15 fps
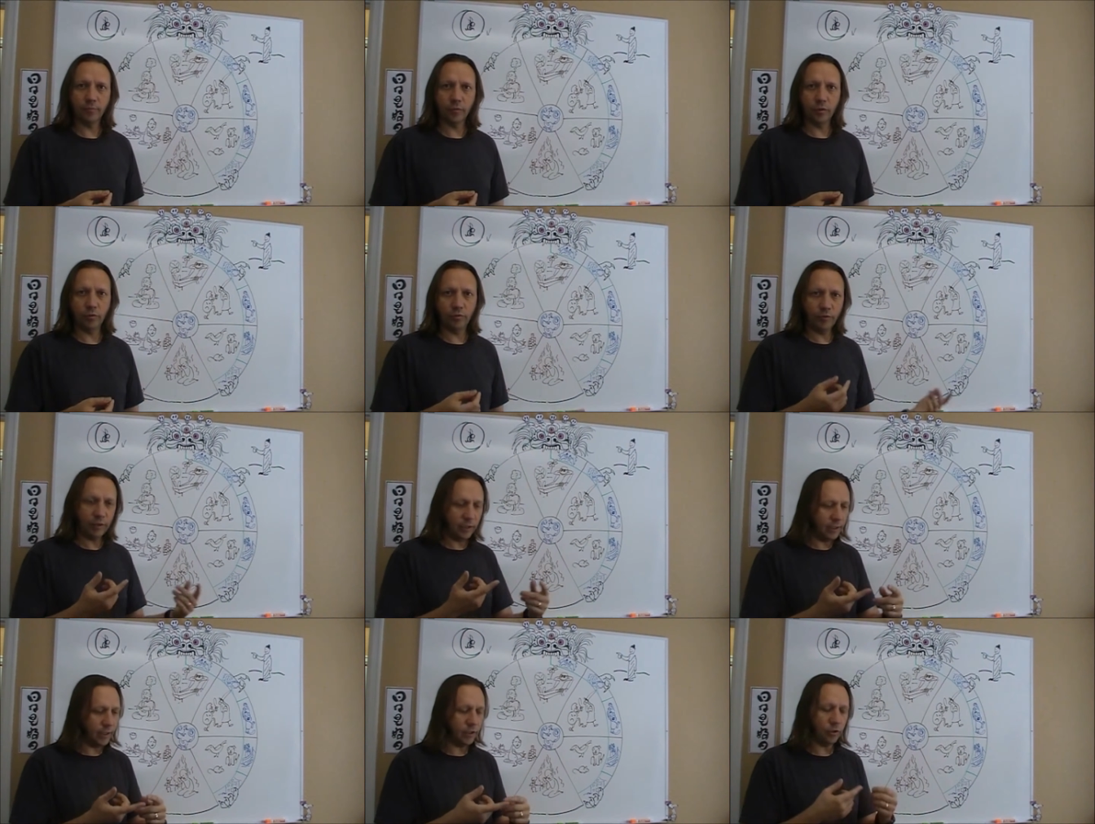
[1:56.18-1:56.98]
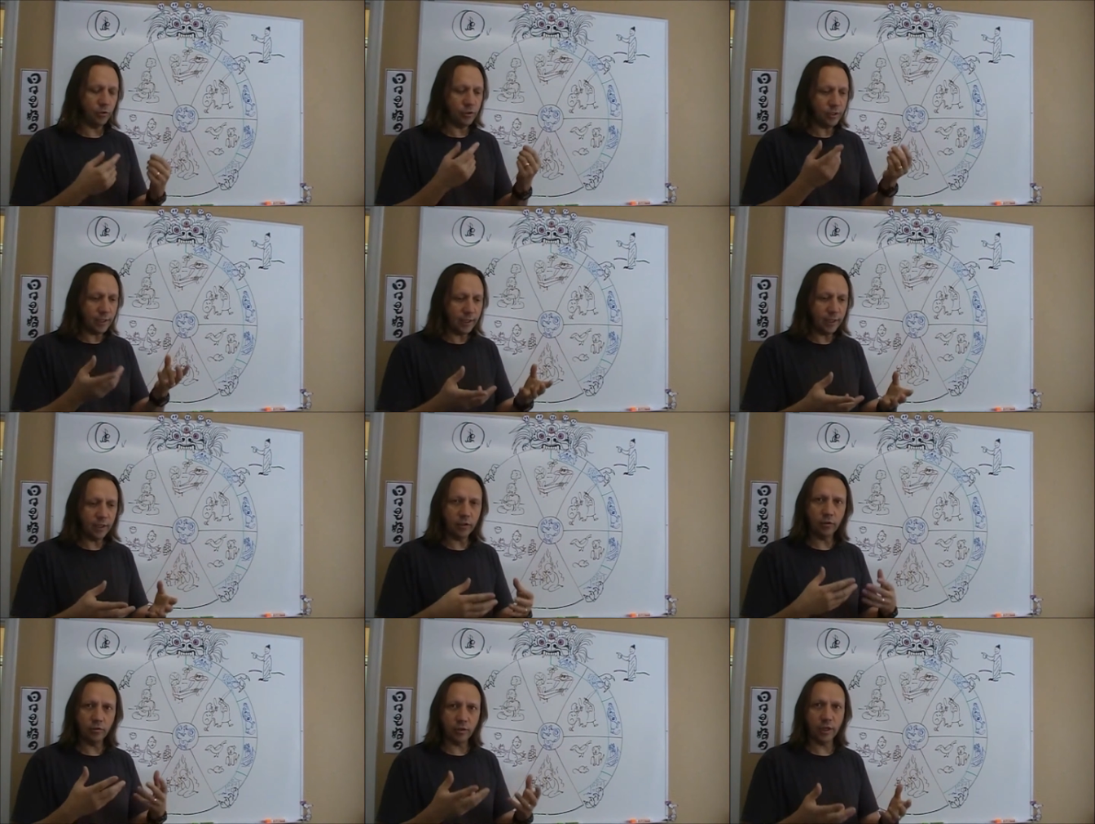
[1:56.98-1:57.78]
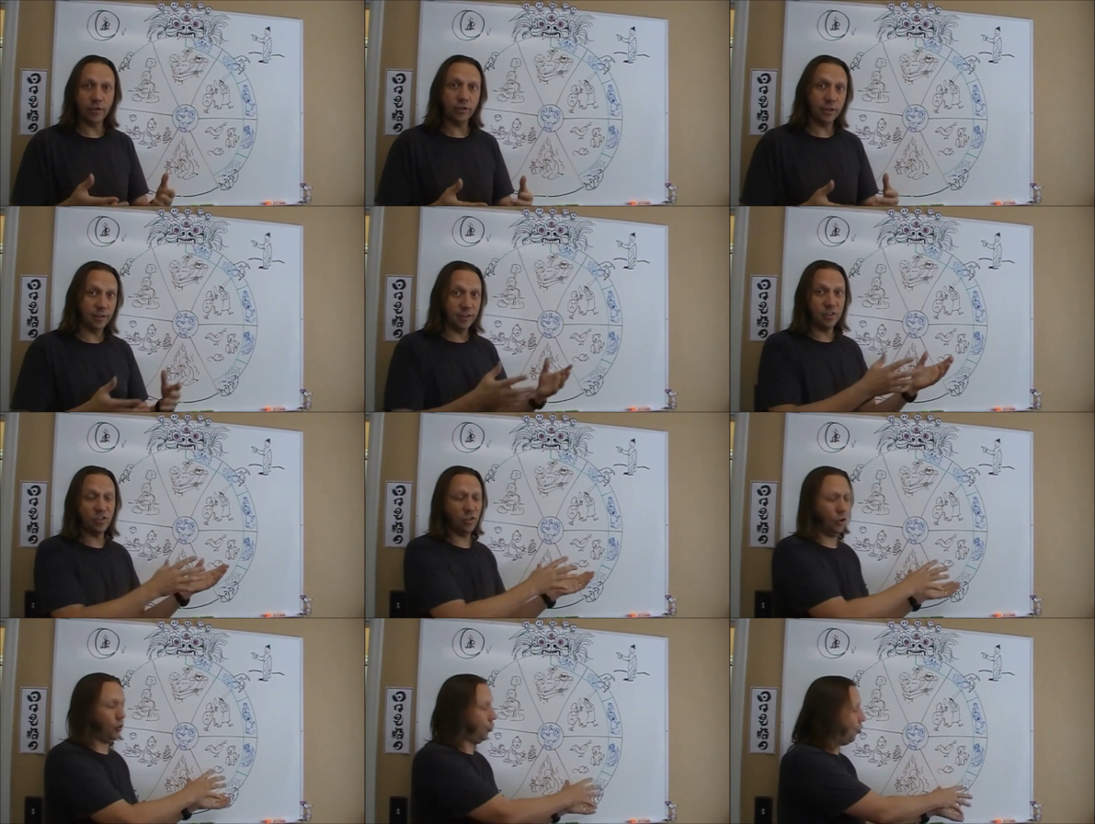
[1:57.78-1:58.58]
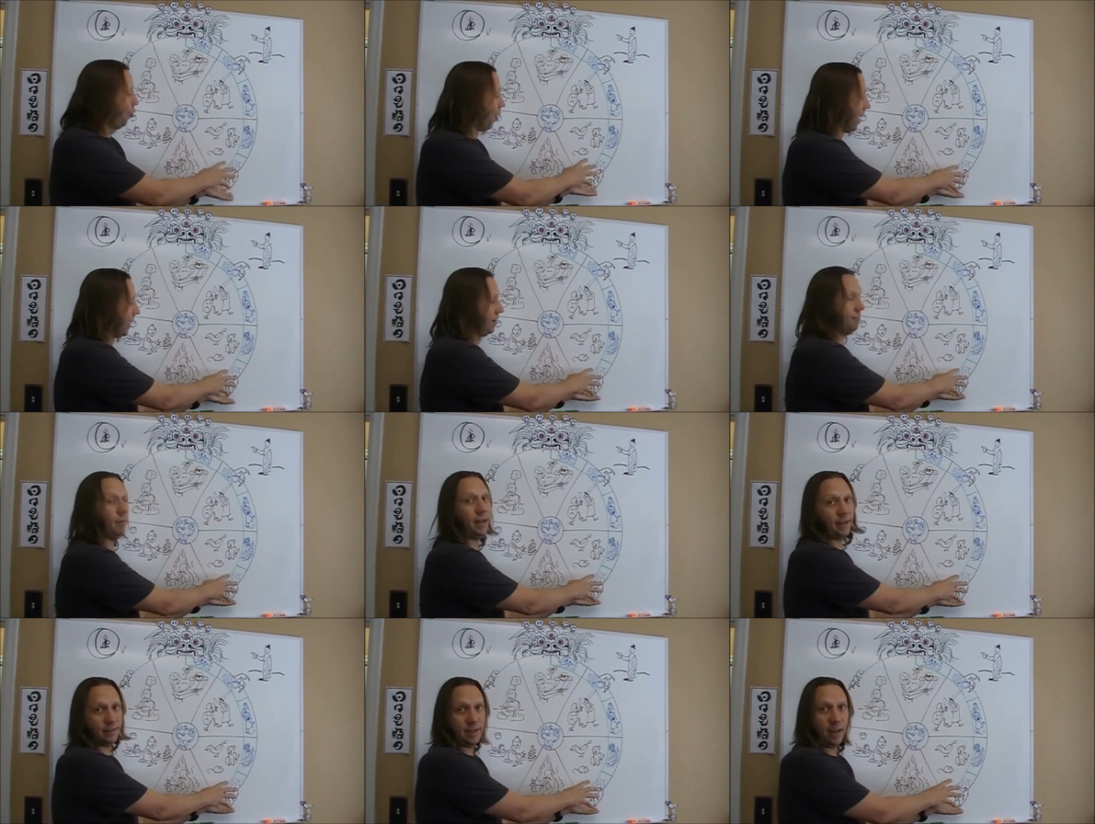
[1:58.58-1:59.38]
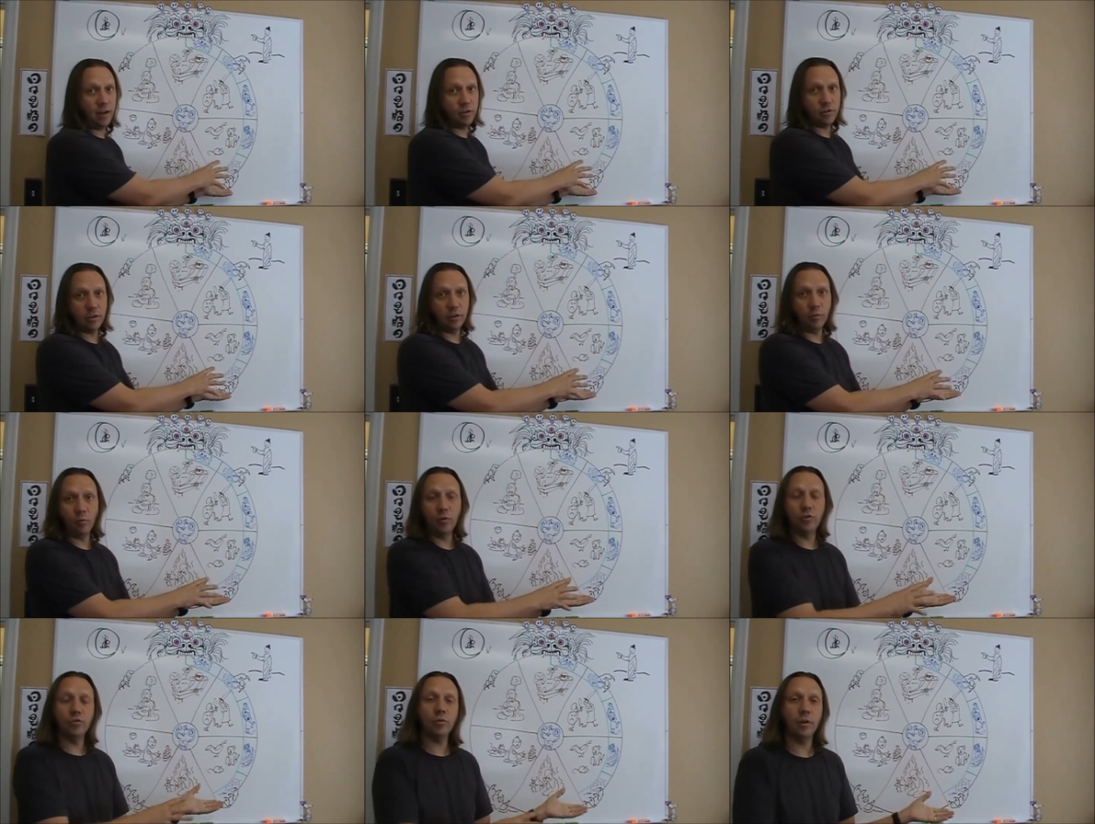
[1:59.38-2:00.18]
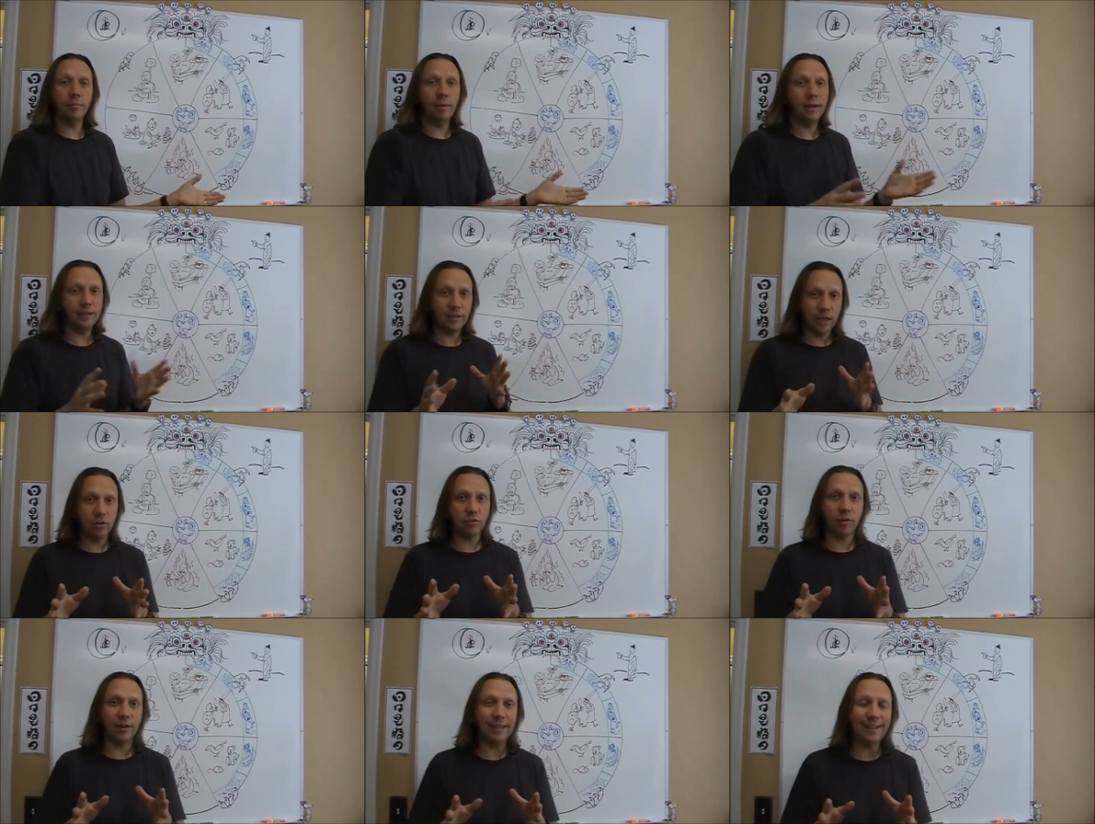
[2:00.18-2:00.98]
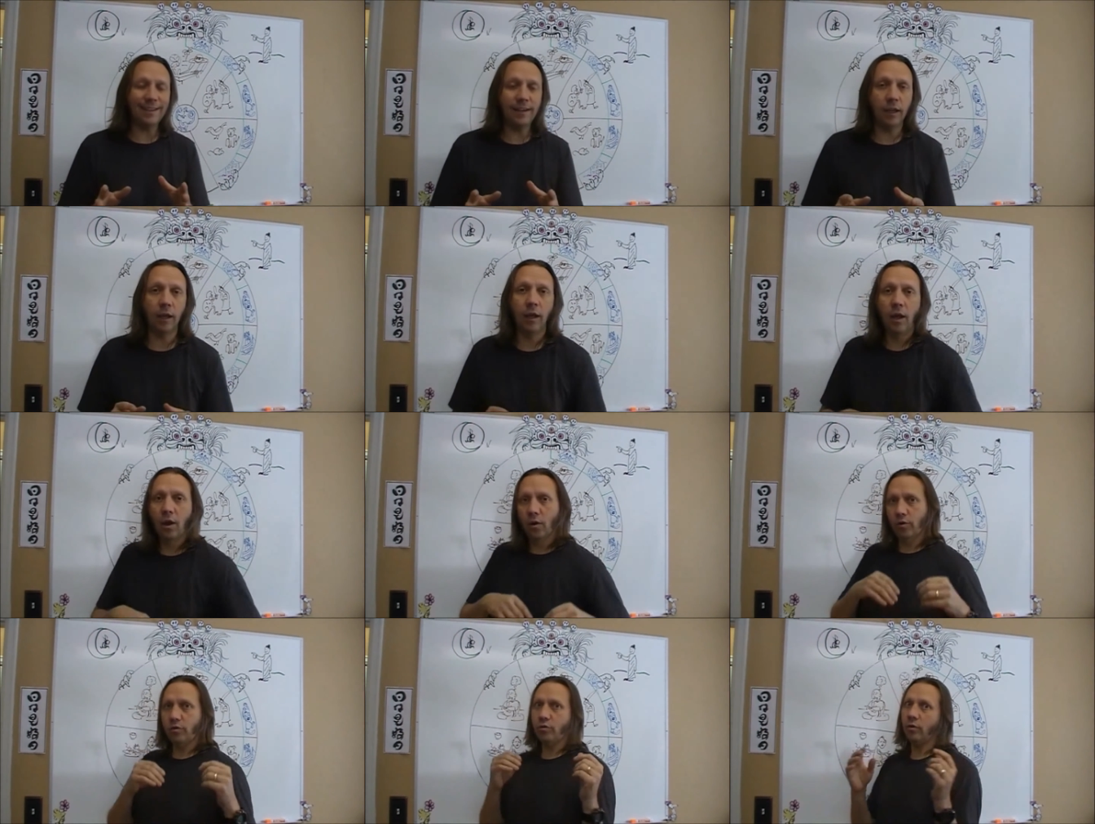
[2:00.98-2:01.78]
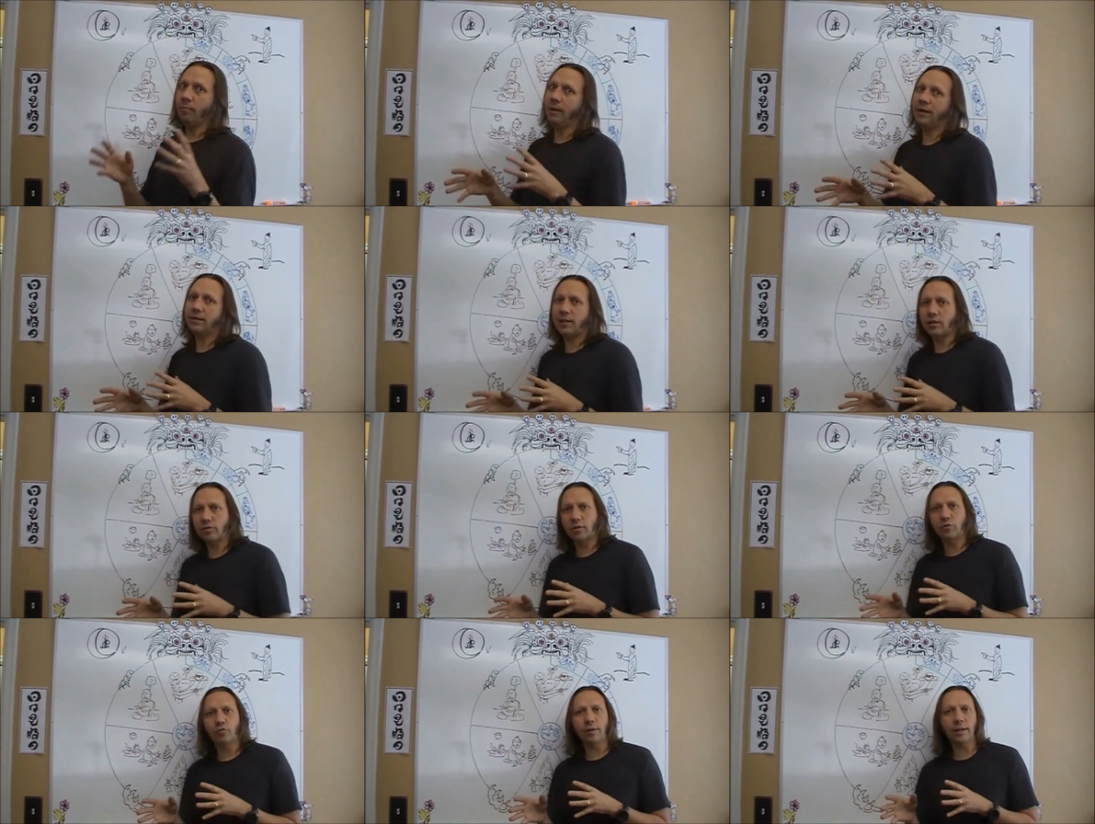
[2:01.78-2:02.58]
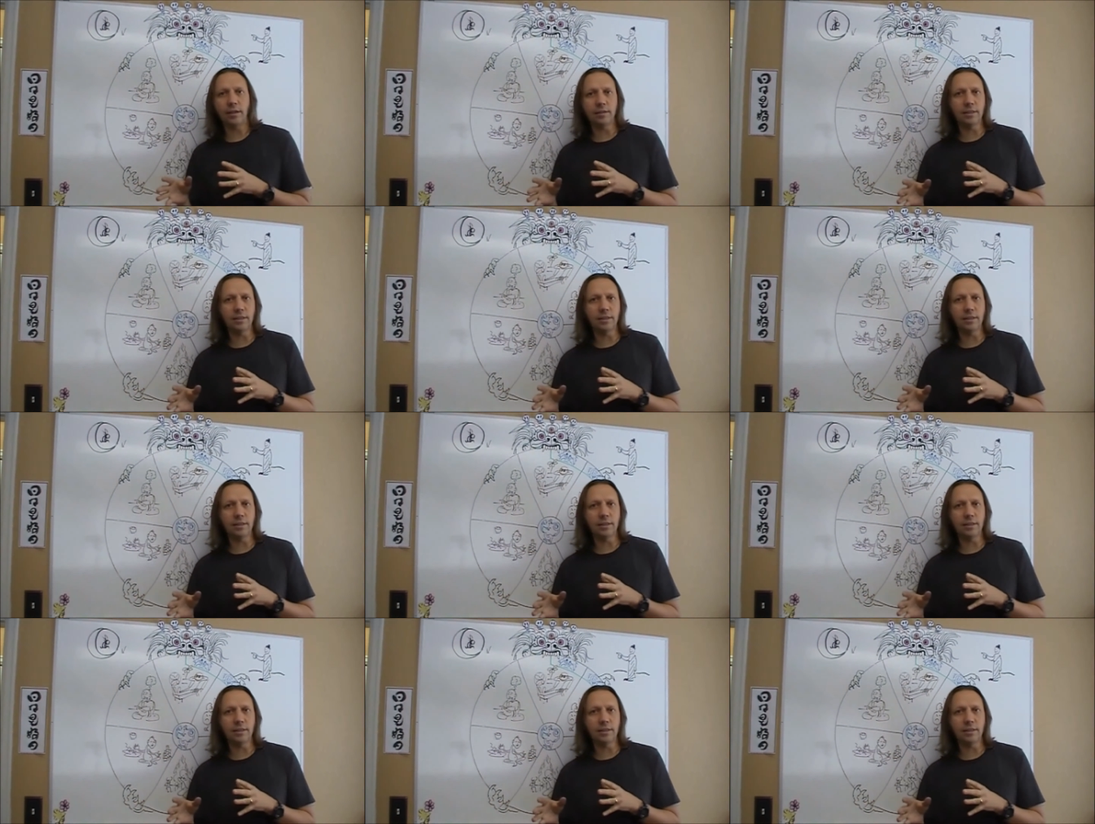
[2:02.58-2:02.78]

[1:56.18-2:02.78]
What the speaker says: You feel it, you see it, you touch it. This is a great meditation, and when you're doing a meditation on eating, or you're doing a meditation on drinking